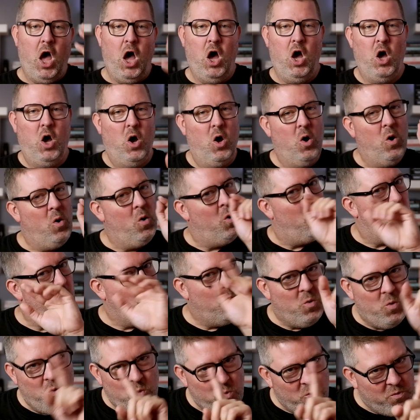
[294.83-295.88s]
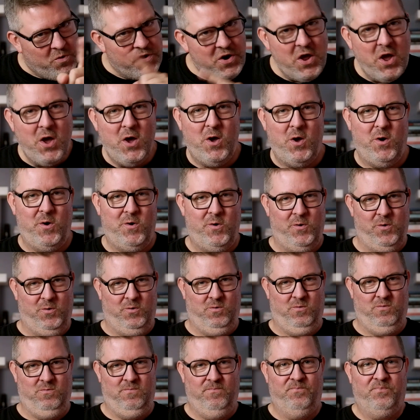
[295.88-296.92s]
Oh
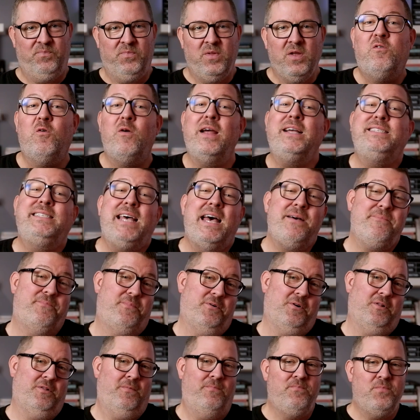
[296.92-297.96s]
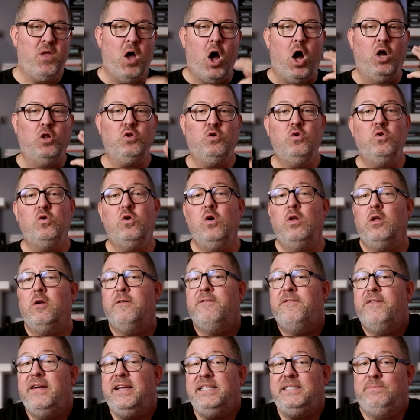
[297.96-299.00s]
no! For example, On Google
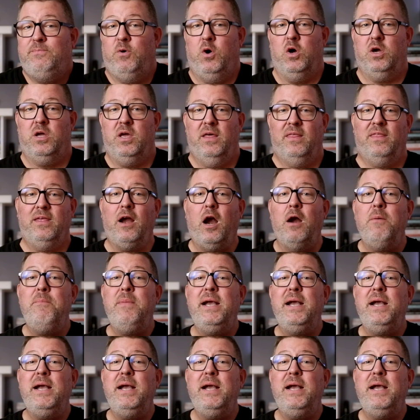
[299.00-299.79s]
or Facebook, there are